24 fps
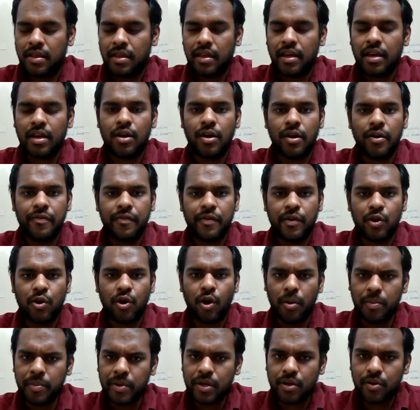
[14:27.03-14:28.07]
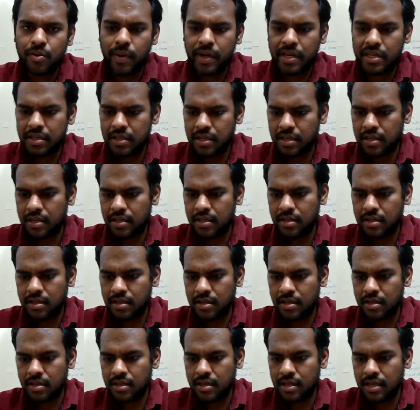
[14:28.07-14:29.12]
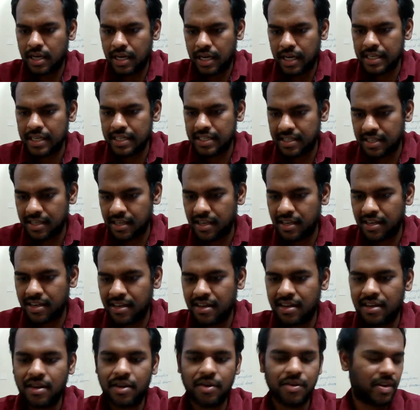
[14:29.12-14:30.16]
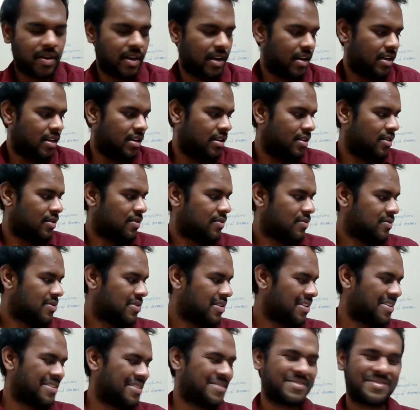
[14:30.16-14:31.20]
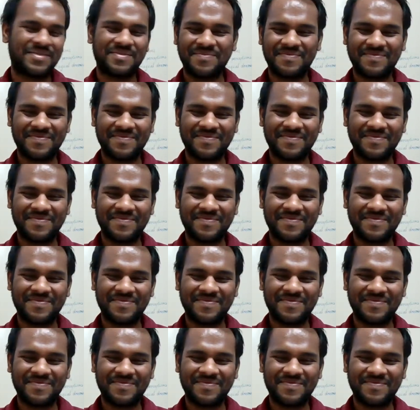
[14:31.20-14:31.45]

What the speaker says: think of a common question? I see. Okay, you see.